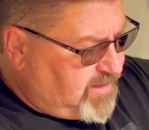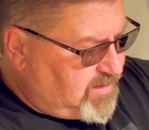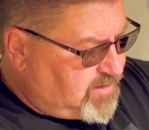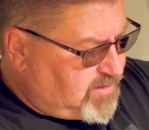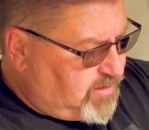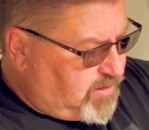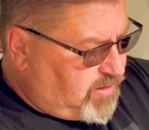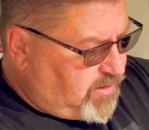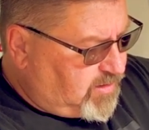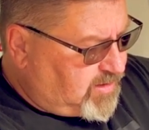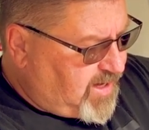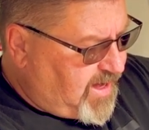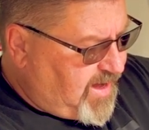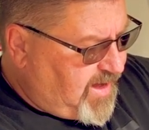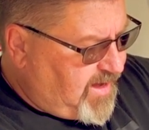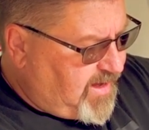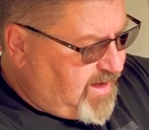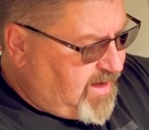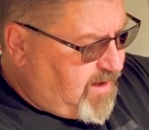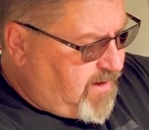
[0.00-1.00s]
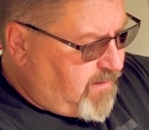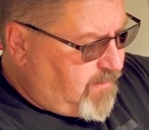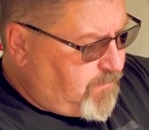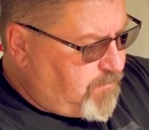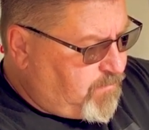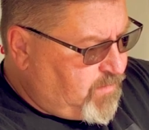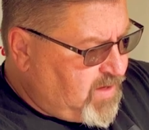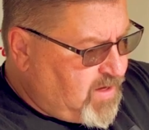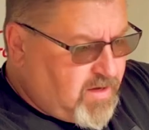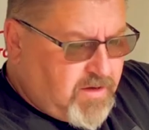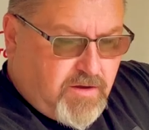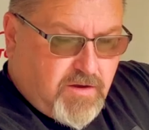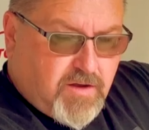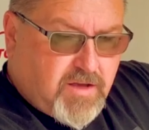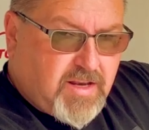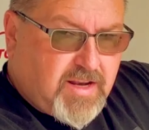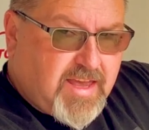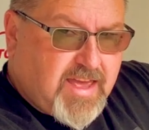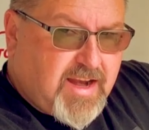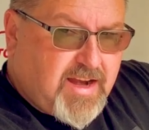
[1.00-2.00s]
this little tang here,
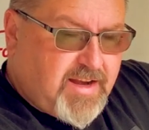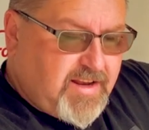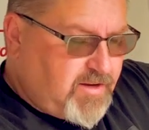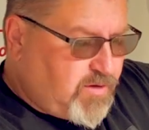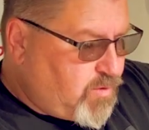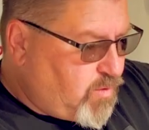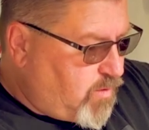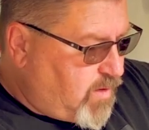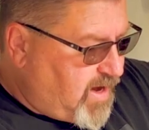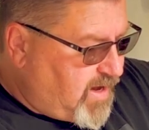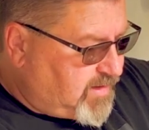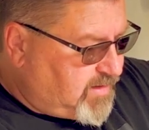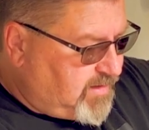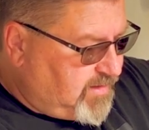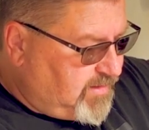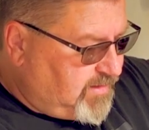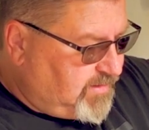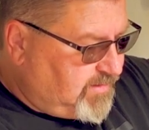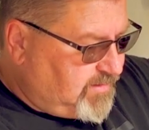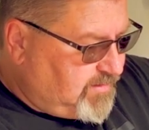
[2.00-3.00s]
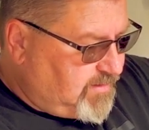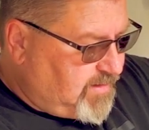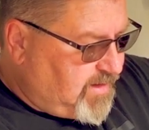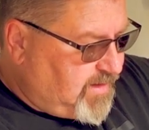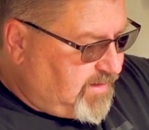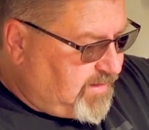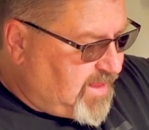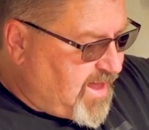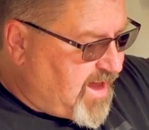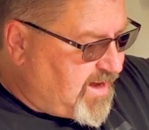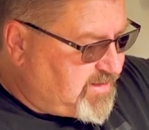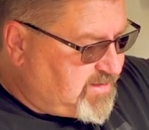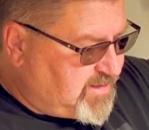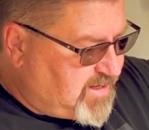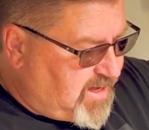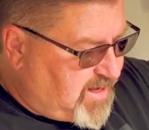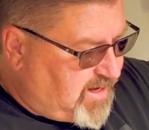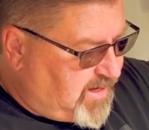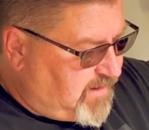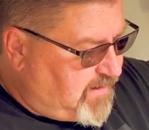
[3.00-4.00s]
you're going to get an incorrect uh, lash
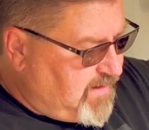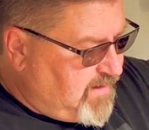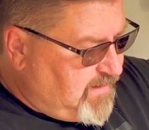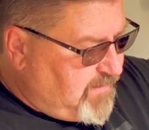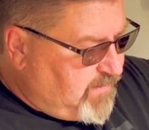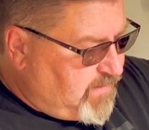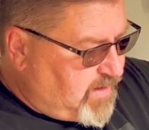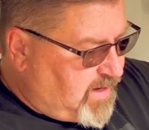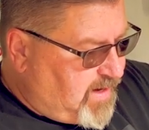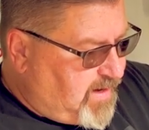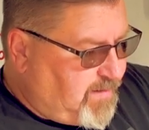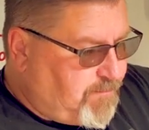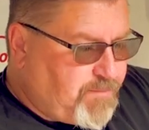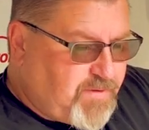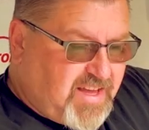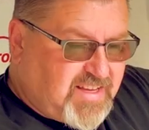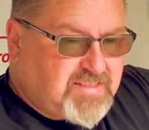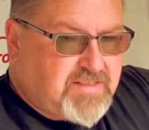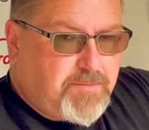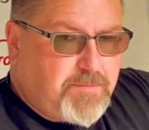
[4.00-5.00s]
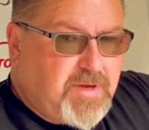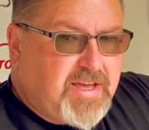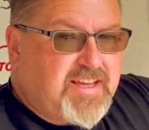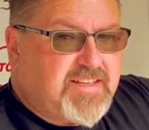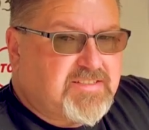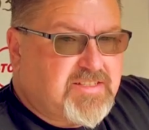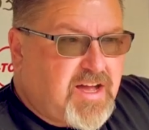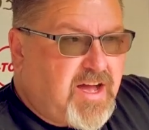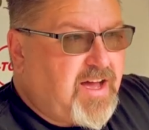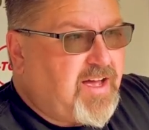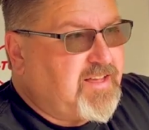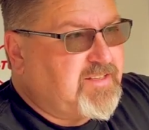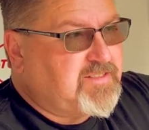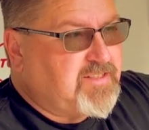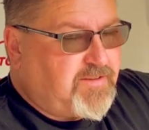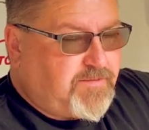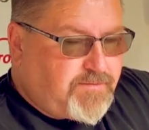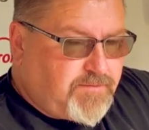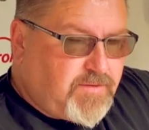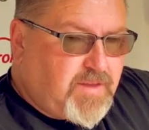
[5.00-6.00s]
setting. Um, that's the biggest
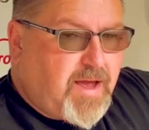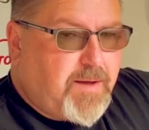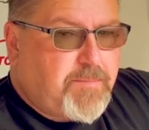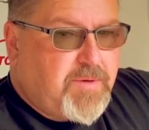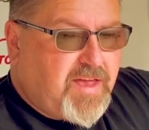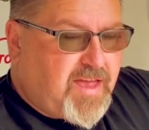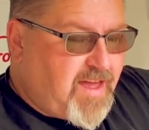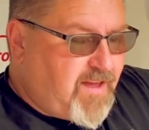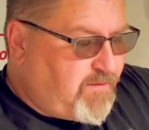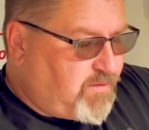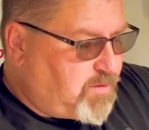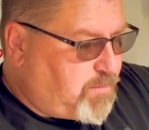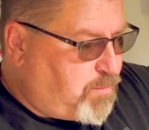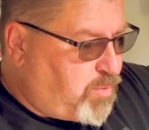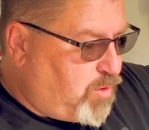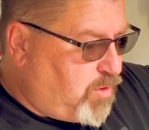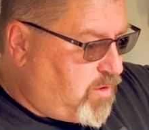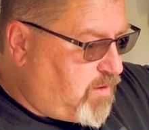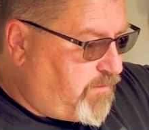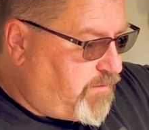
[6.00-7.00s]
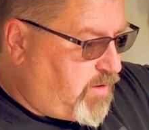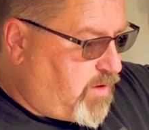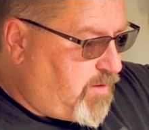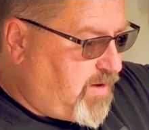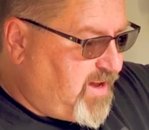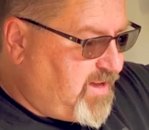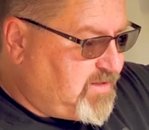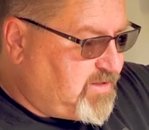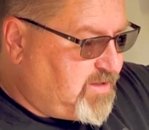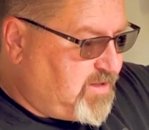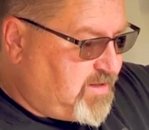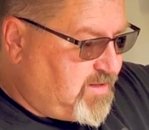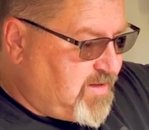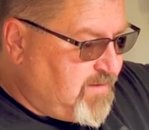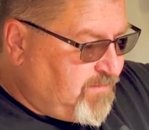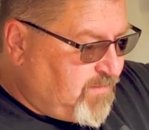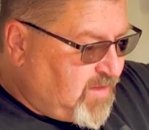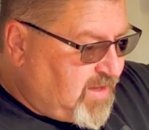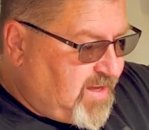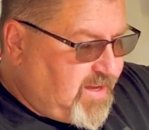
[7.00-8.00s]
cause of not being able to pull over your engine
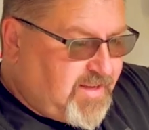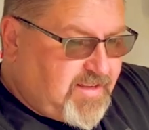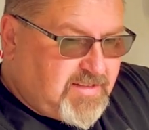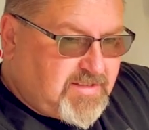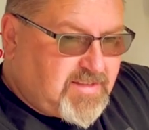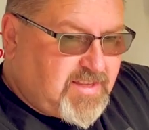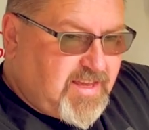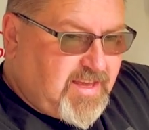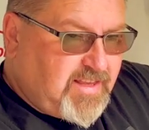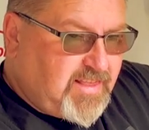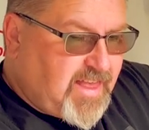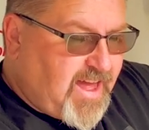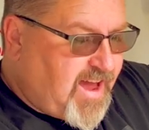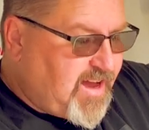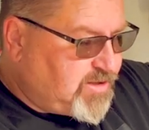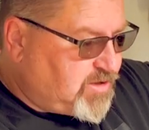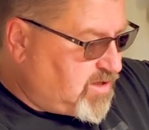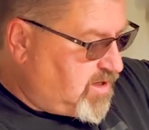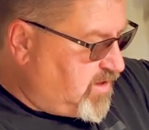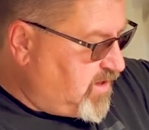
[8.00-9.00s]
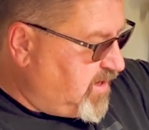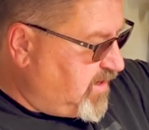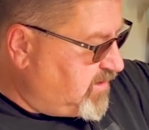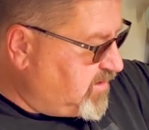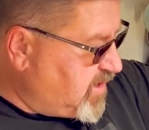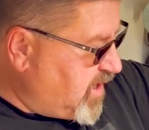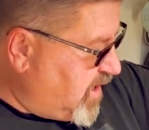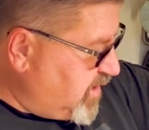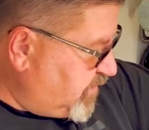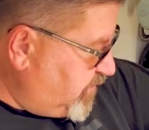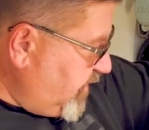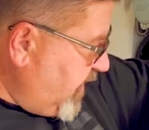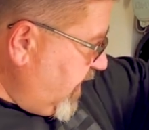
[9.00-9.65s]
is the lash on the exhaust